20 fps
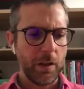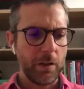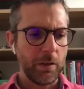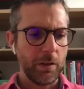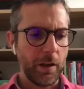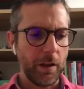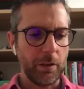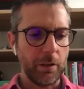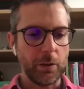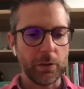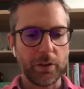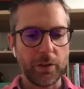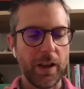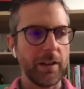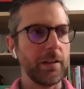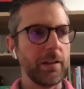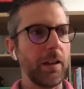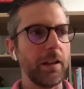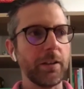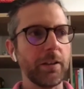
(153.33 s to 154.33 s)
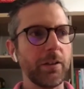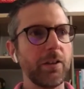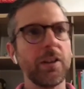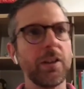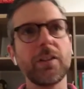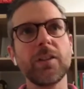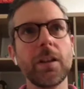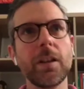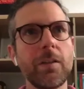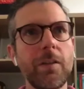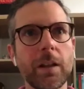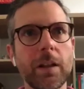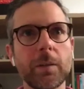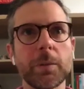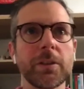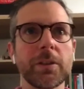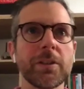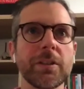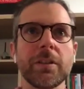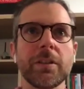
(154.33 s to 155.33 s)
I also had like 60
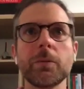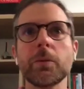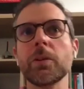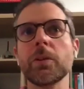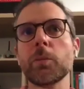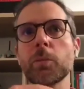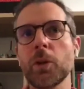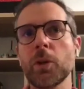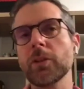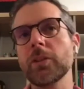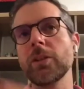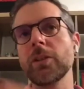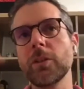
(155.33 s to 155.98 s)
developers, and I was a proxy